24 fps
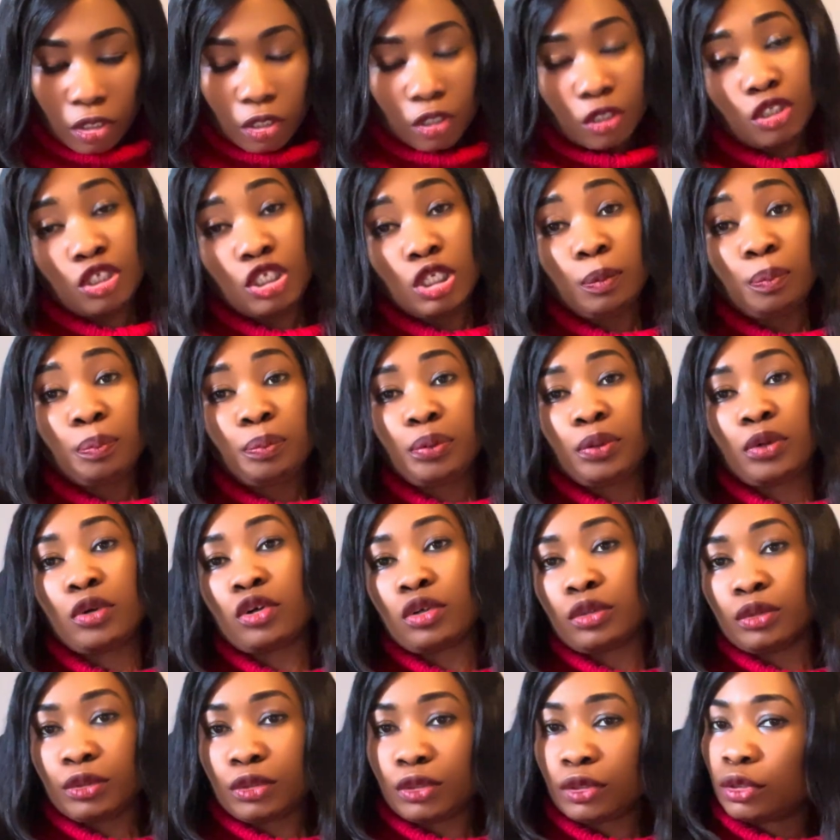The
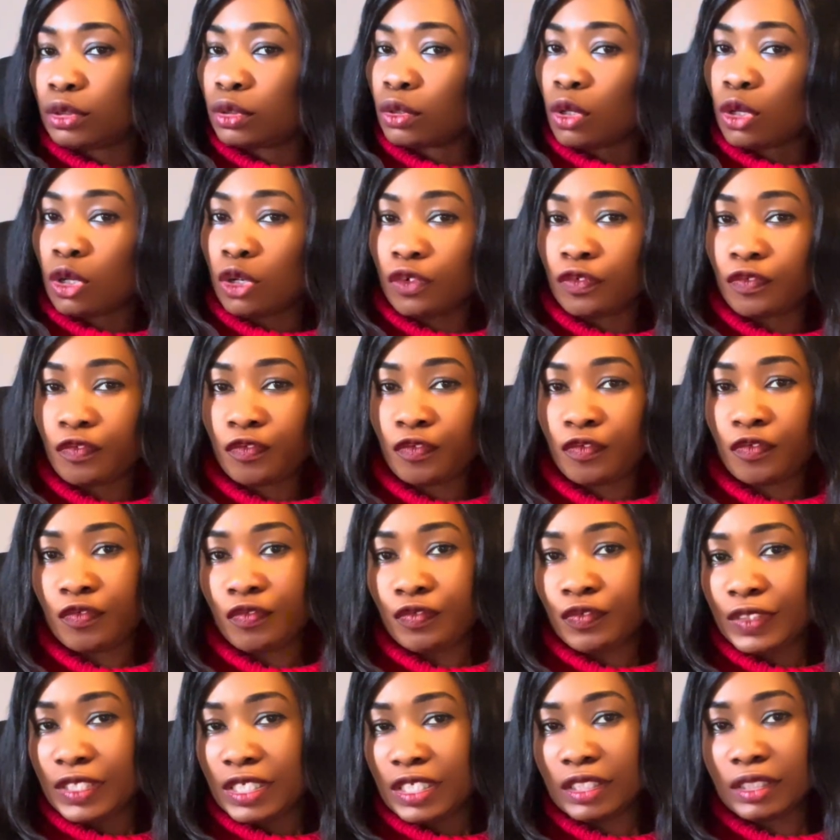pros of
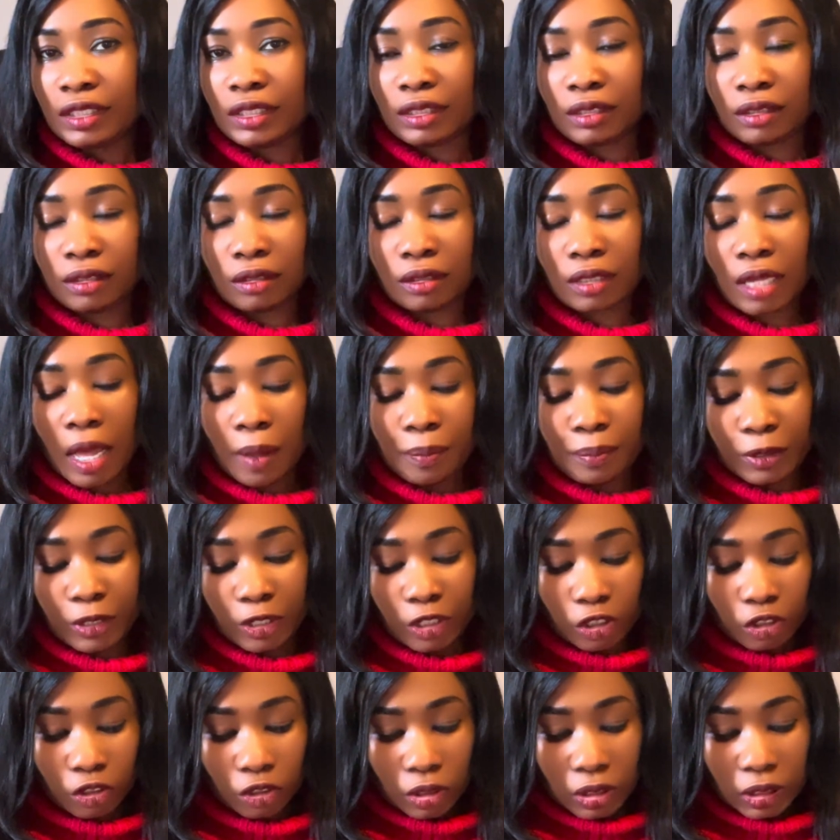this
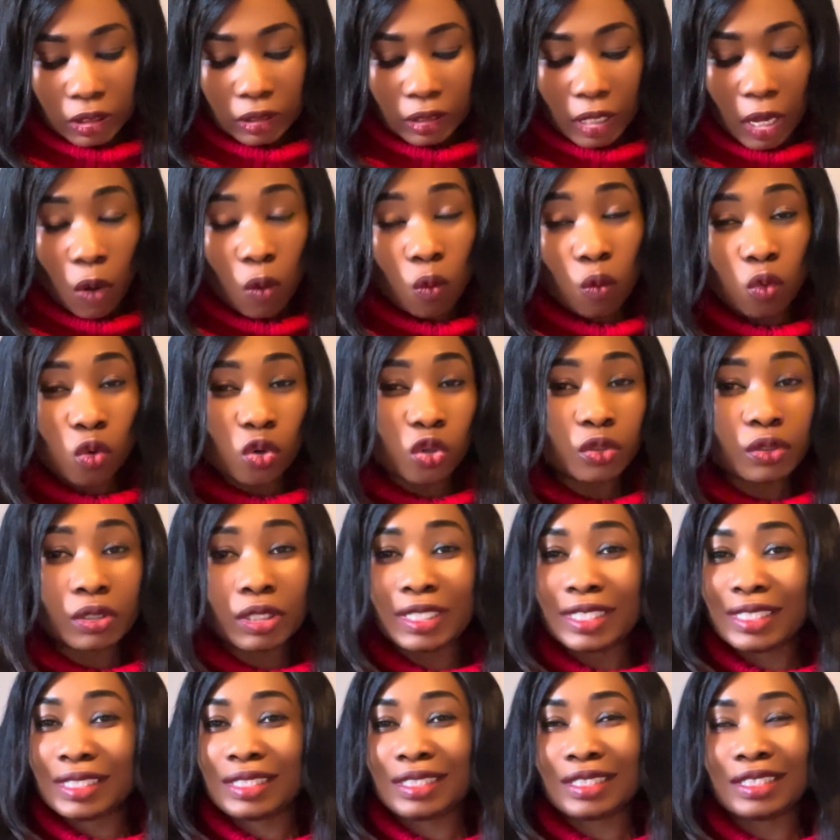application is that 1,
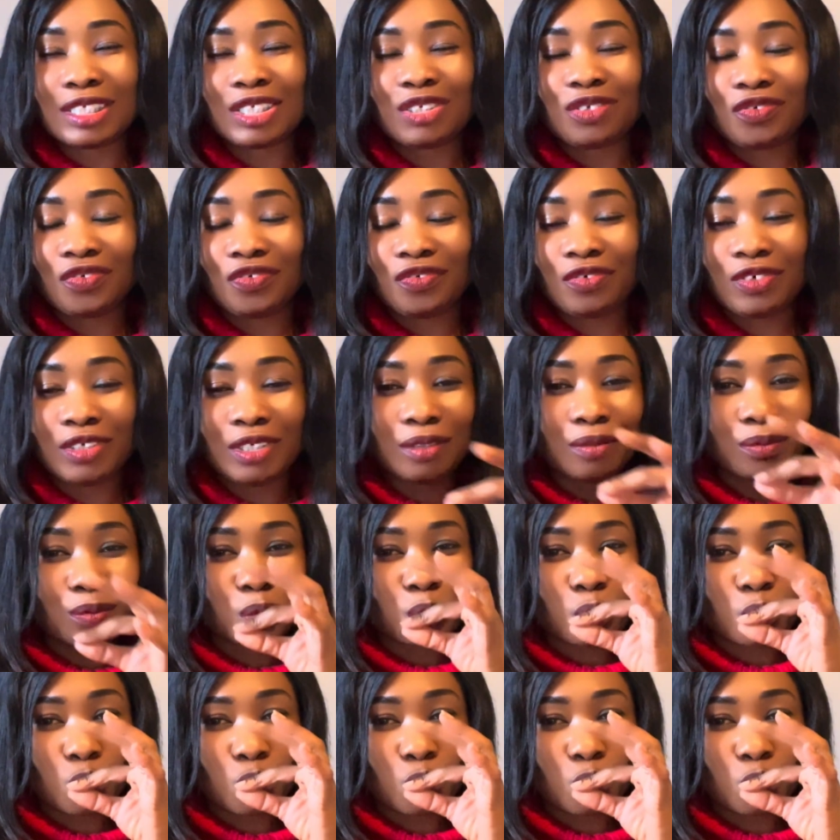it is free.